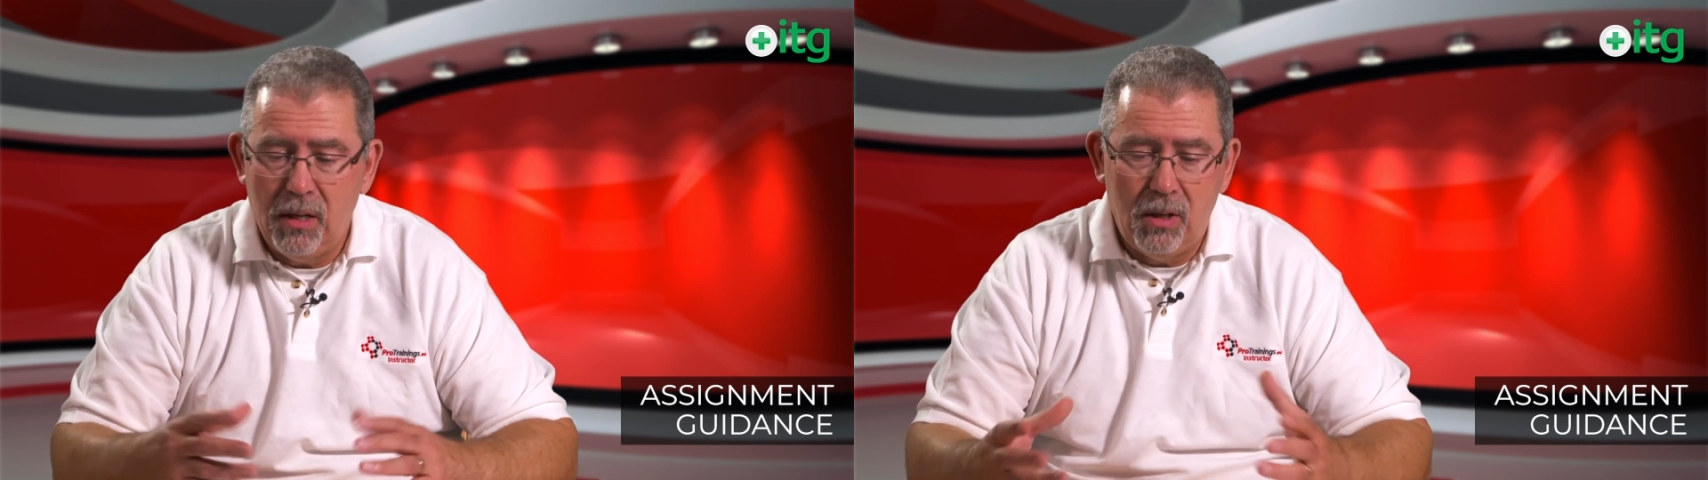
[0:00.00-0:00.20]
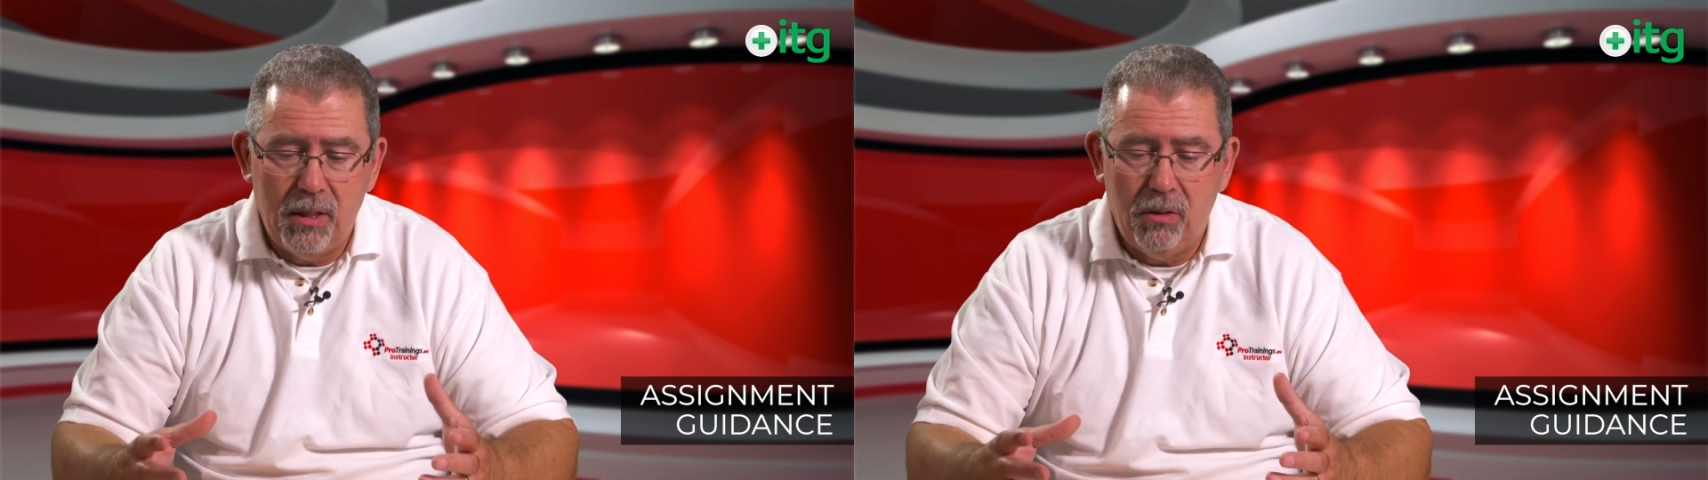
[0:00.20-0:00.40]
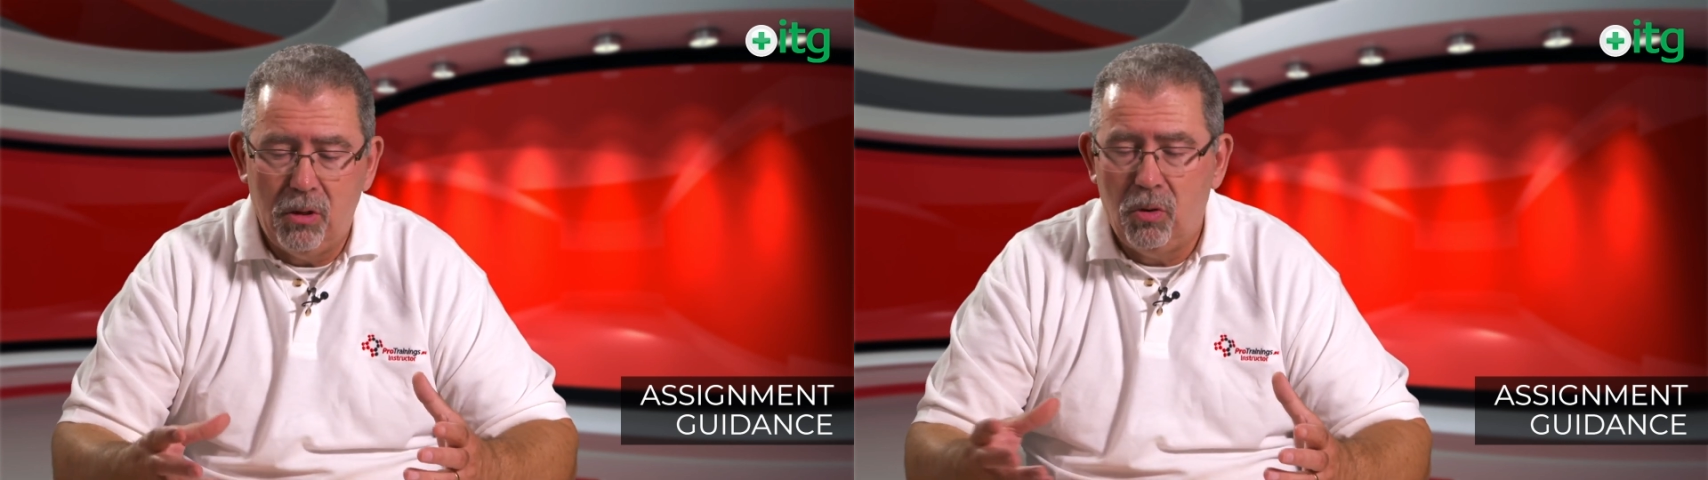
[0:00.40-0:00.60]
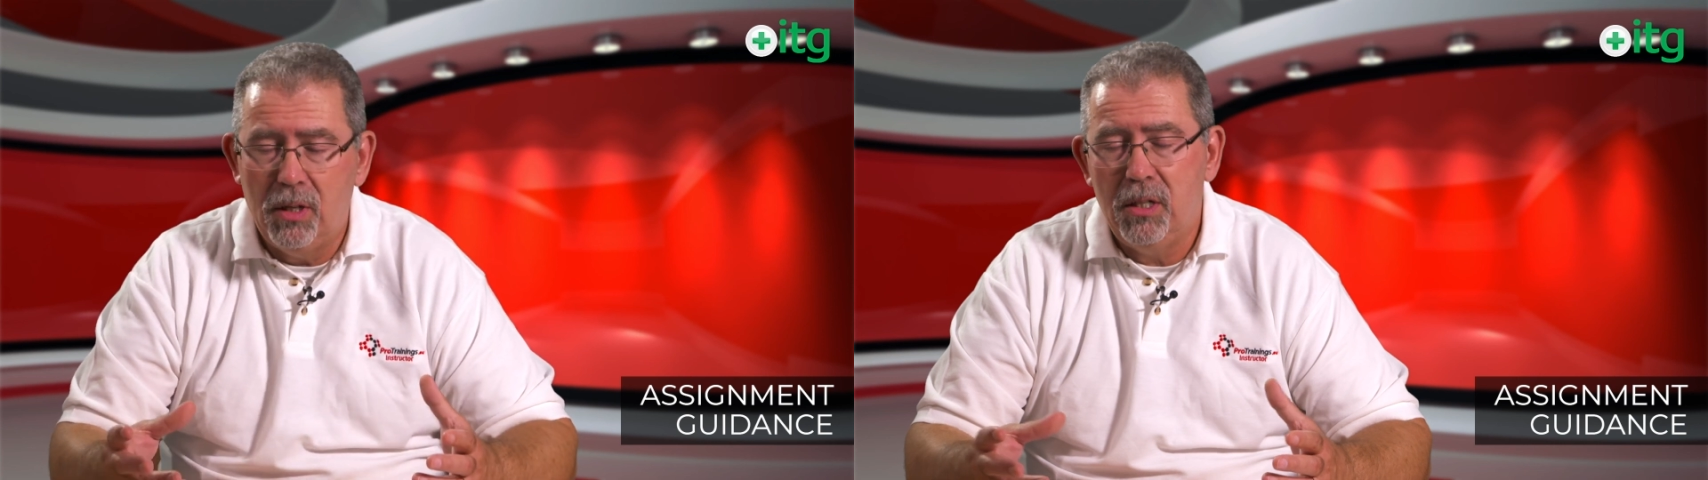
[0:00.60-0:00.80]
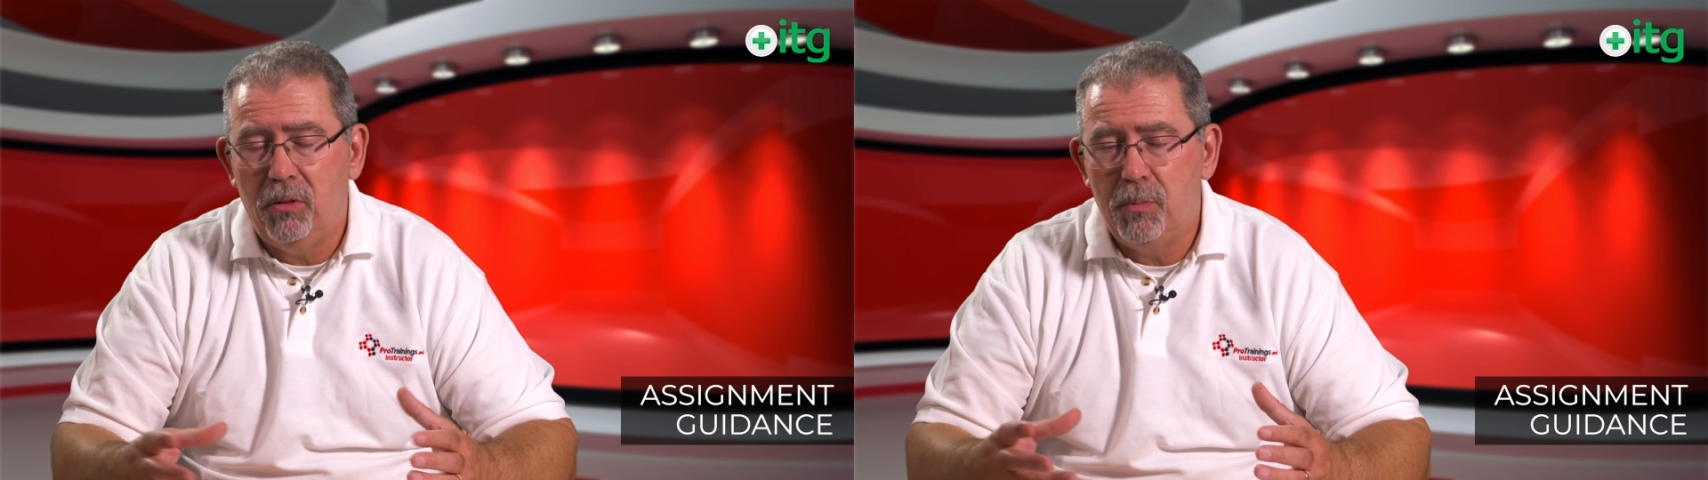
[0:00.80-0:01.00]
idea or
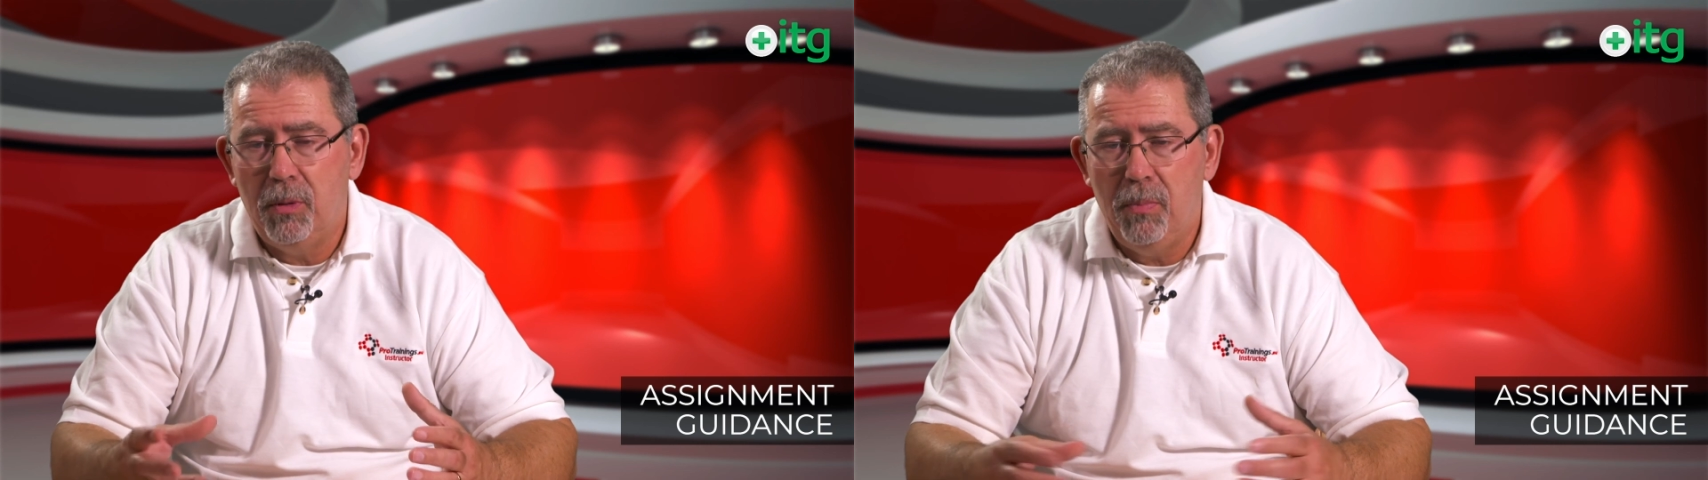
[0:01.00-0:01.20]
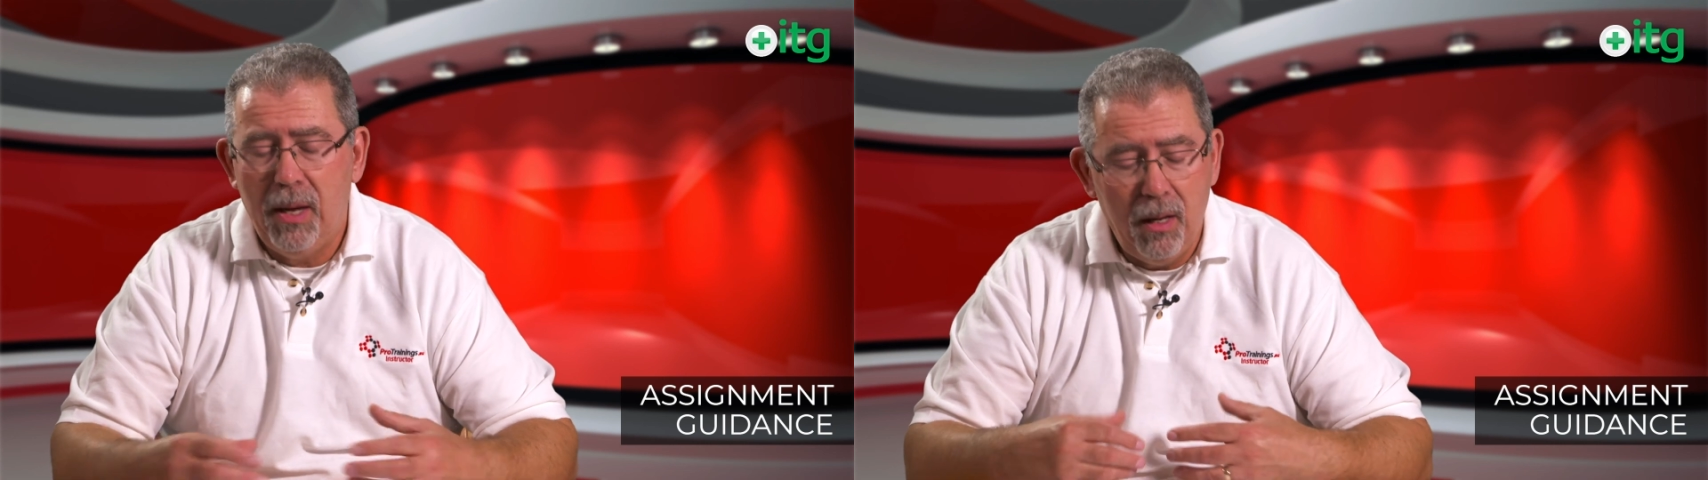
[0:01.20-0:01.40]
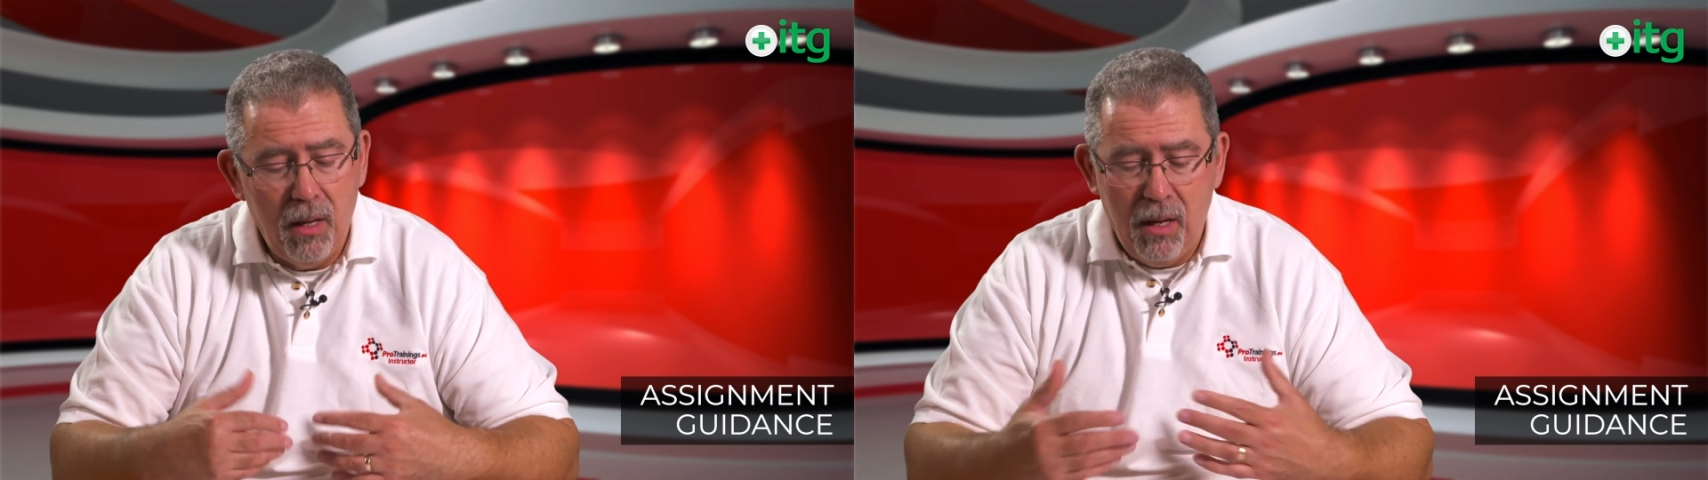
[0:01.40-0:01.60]
criteria has been met.